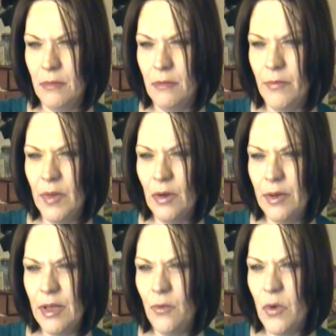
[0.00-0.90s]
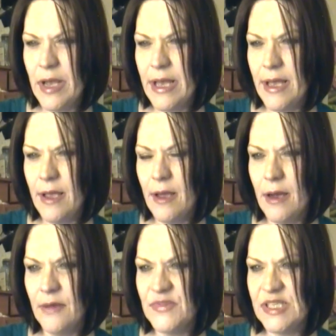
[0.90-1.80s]
MilkyWay,
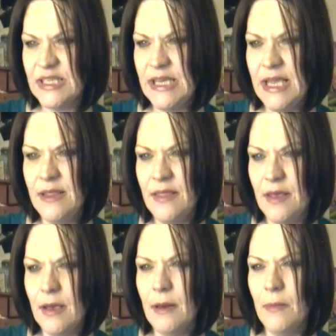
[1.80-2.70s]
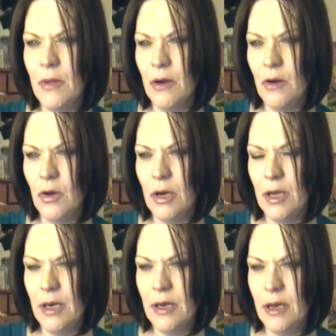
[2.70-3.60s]
I've seen them
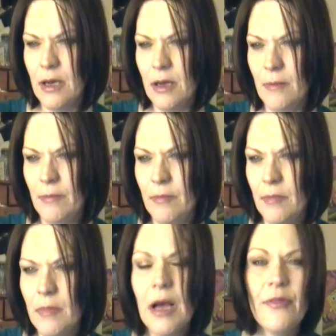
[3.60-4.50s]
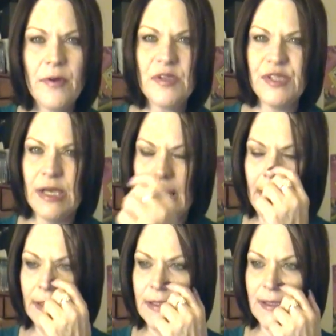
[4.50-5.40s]
on other
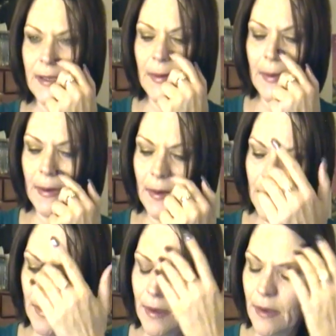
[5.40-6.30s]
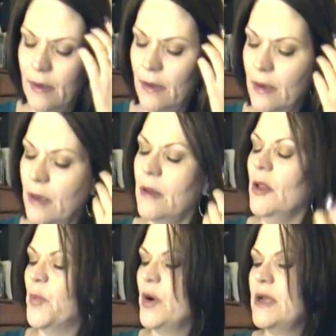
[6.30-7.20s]
sites.
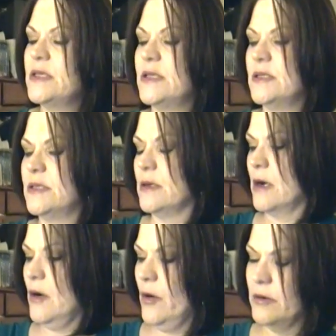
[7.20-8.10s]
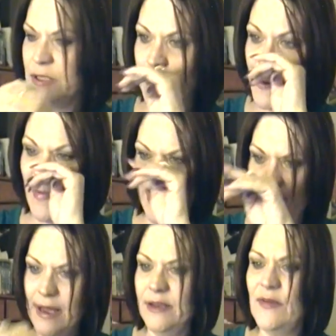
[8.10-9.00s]
The prices aren't too
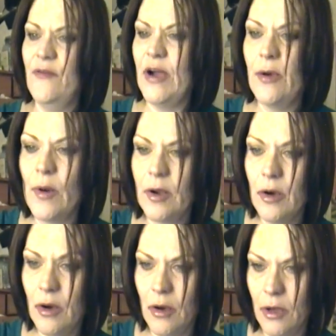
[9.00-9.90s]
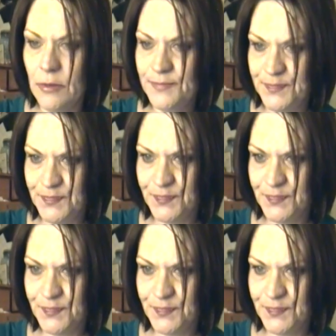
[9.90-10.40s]
bad, if I recall.